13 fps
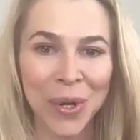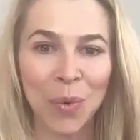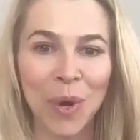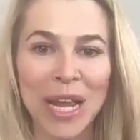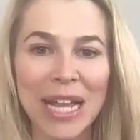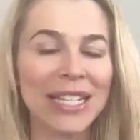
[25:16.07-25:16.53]

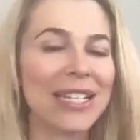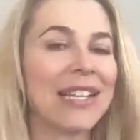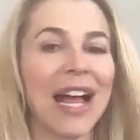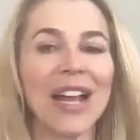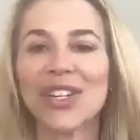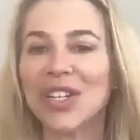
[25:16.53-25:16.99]
We're in
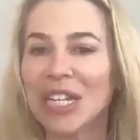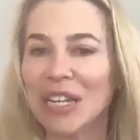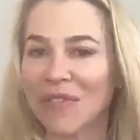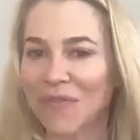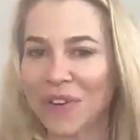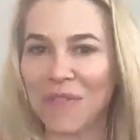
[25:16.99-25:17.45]
such a
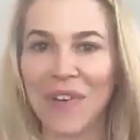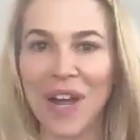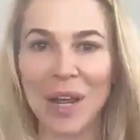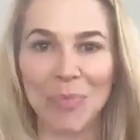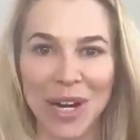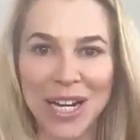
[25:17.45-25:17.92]
different
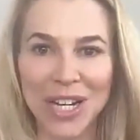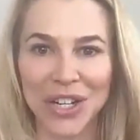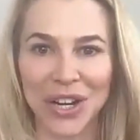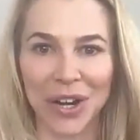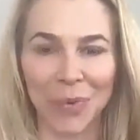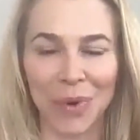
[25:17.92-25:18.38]
vibration.